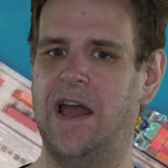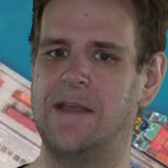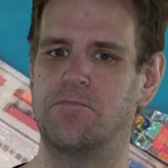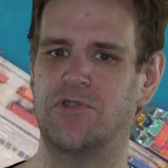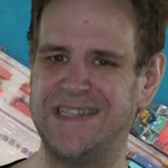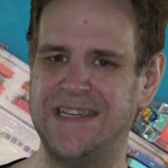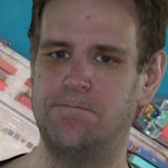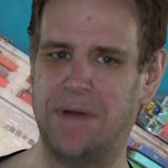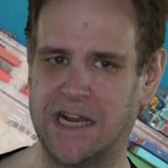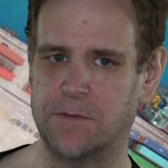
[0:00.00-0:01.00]
a pretty
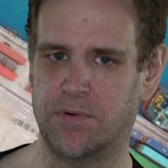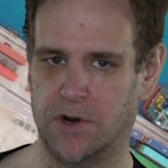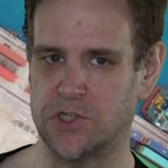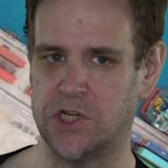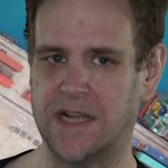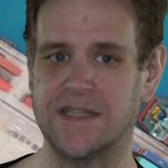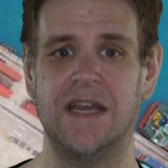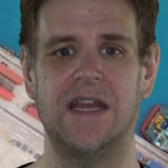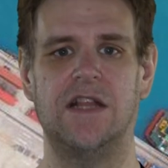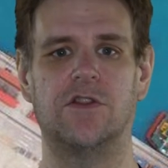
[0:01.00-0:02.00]
bad project
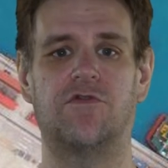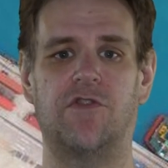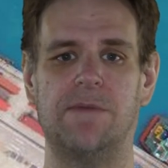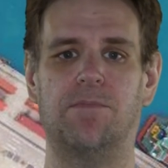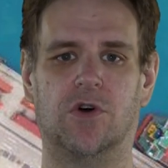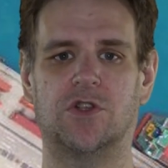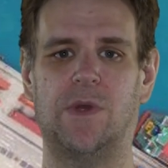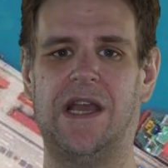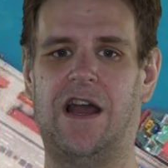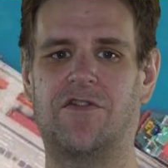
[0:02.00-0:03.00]
in the free ports
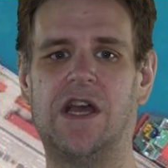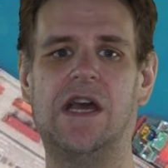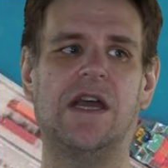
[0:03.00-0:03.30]
we have.